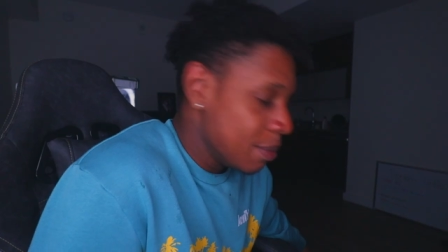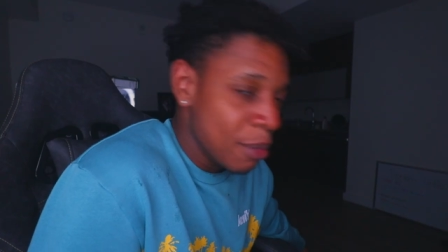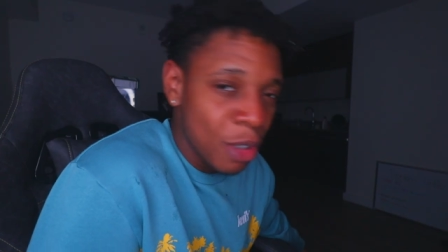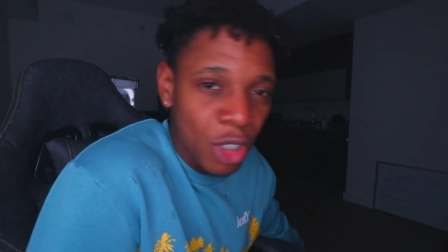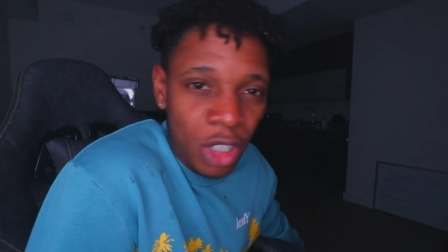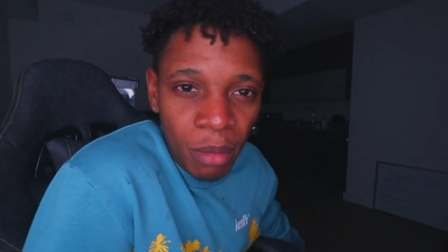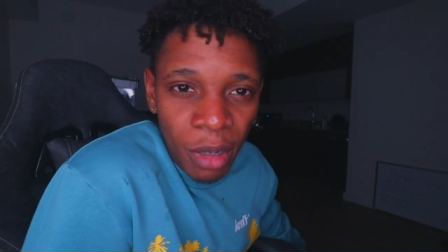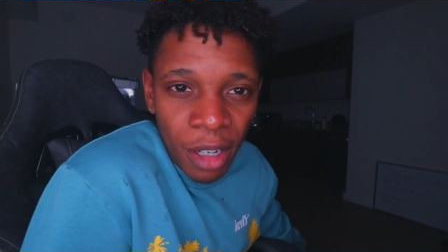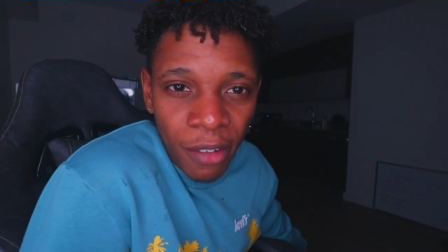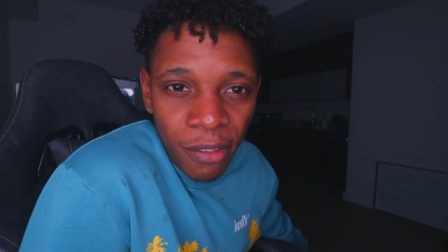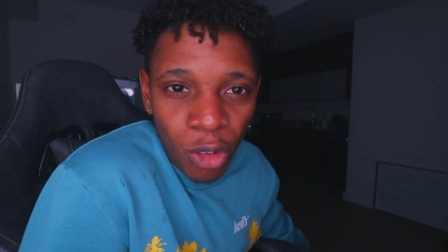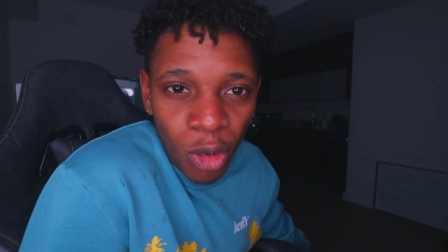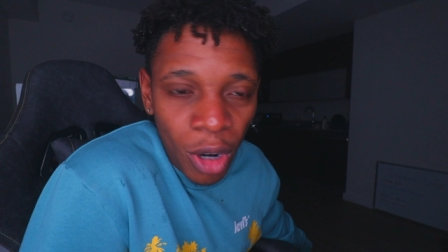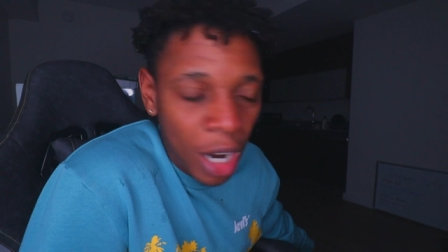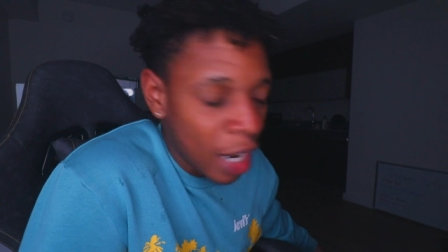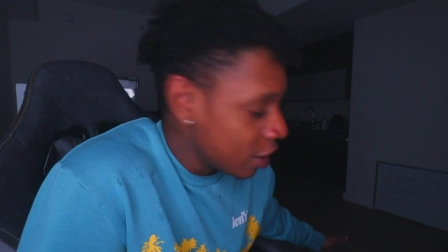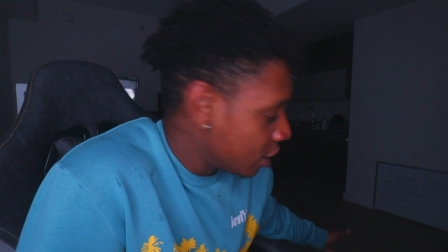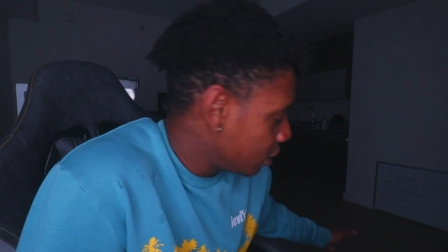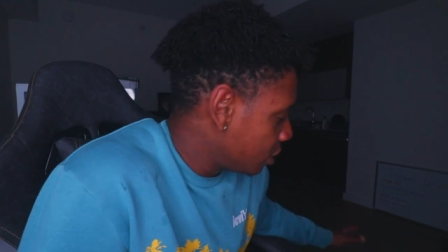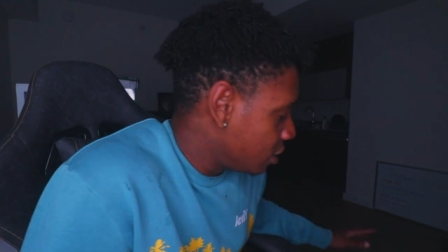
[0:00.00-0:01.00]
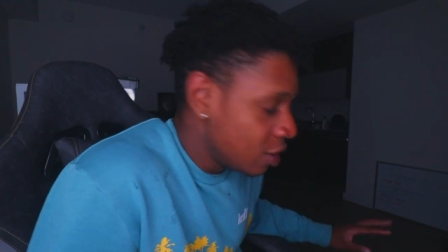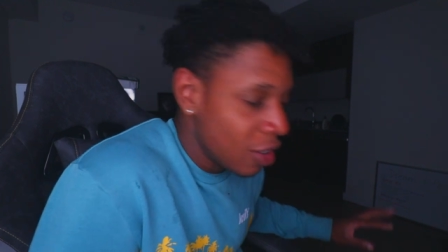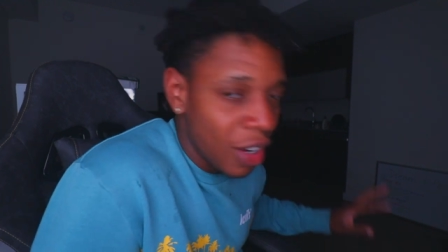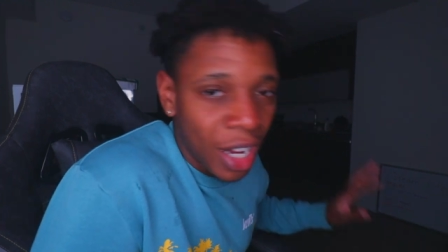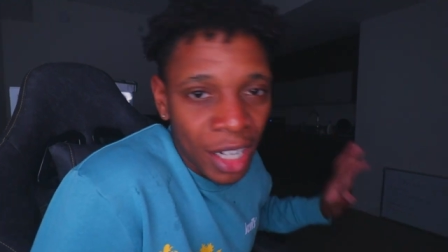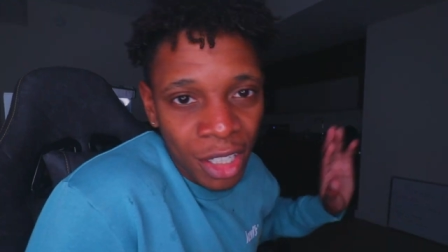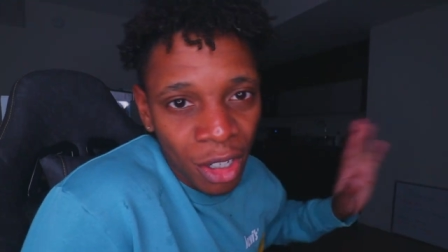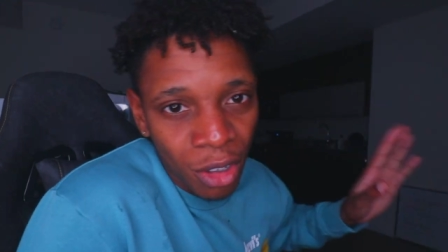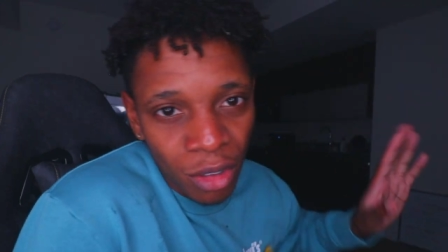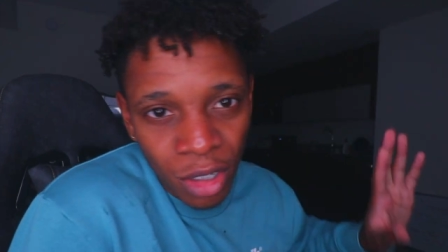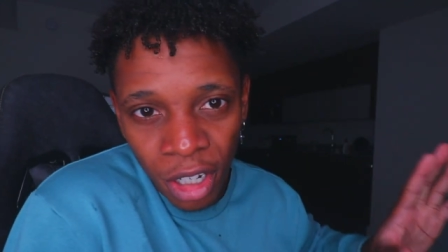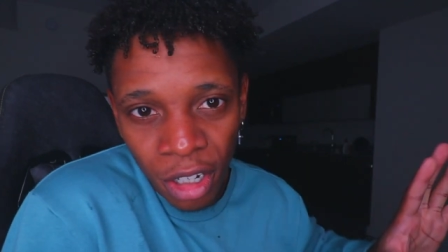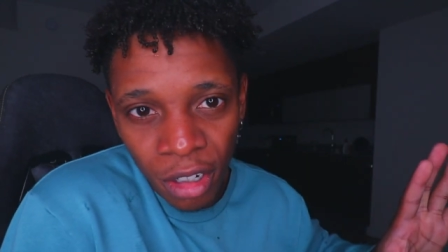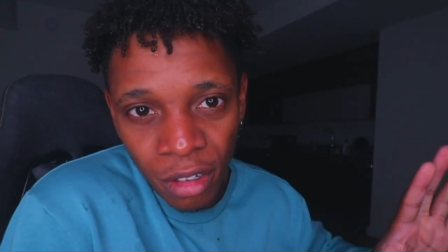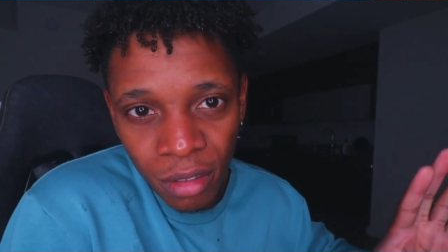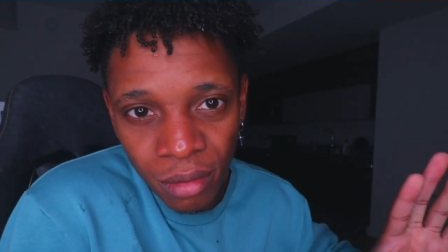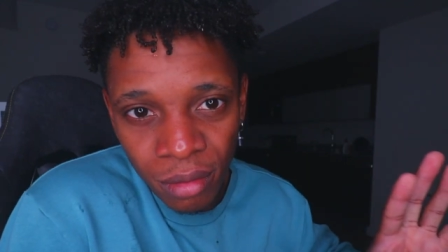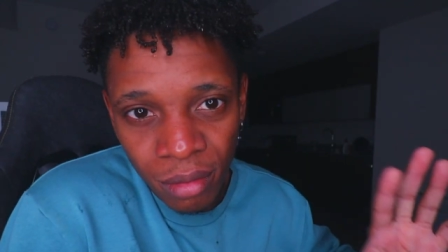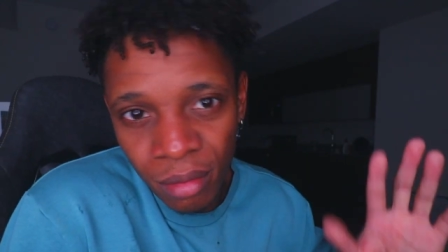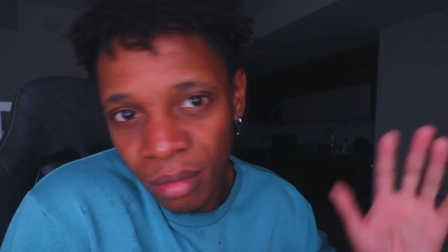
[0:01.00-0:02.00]
the middle of my floor. I, you know, I don't
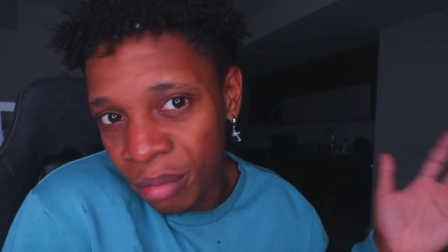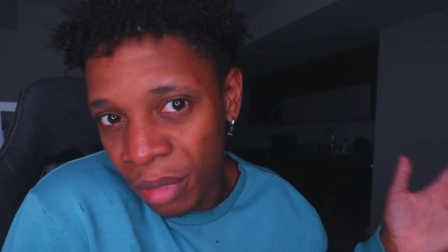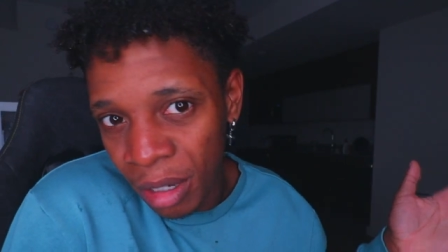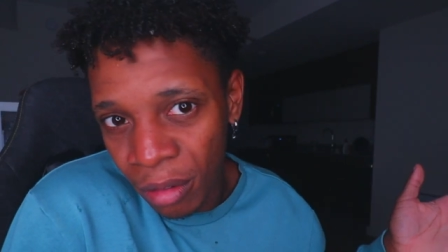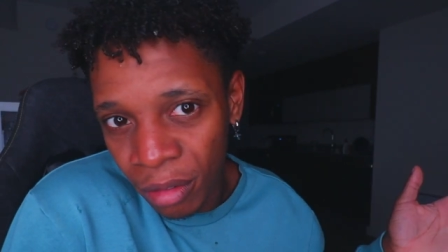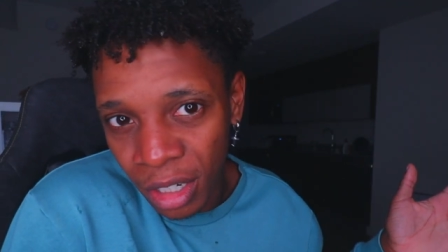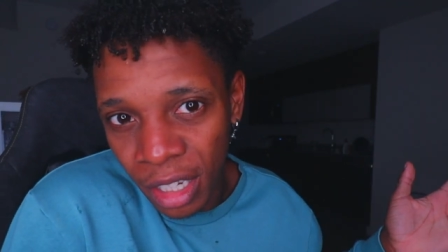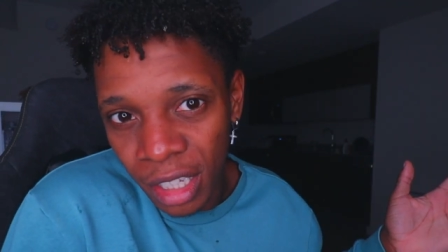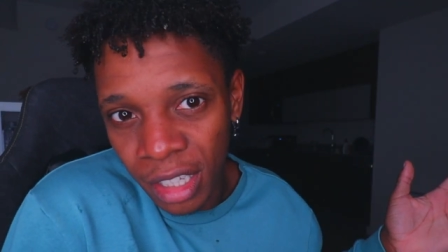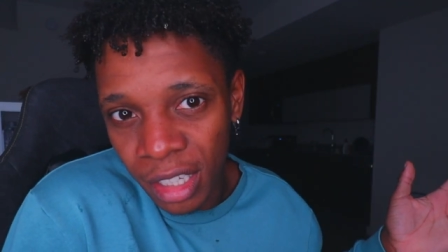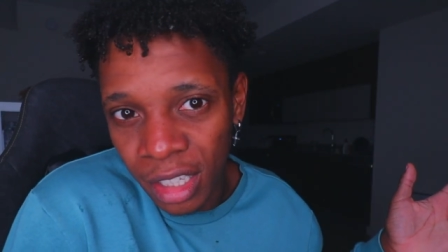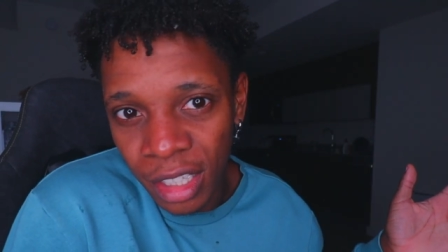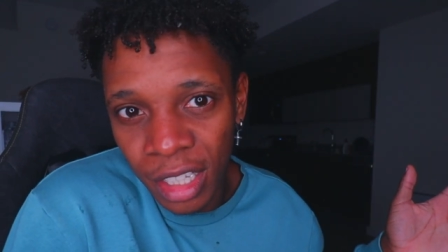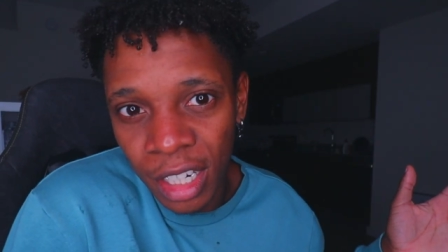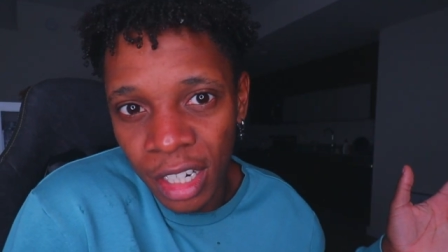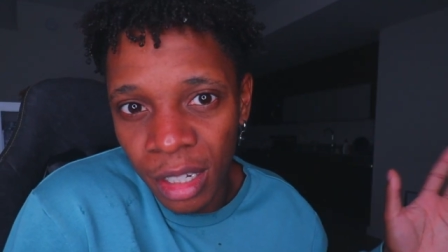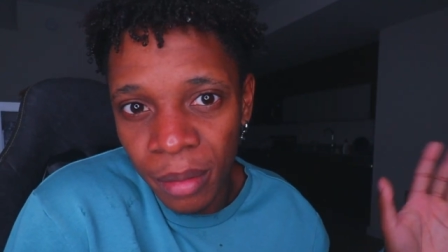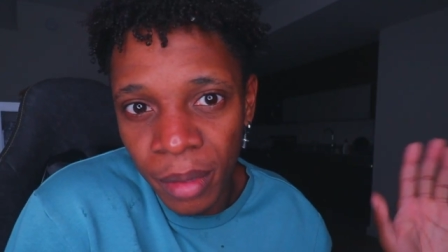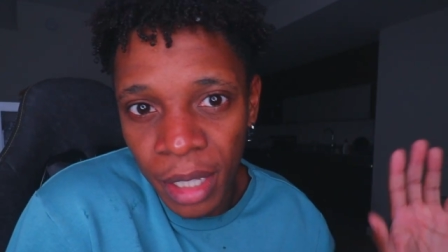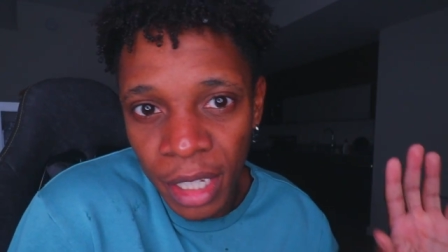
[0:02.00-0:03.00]
know, but we're going to clean it up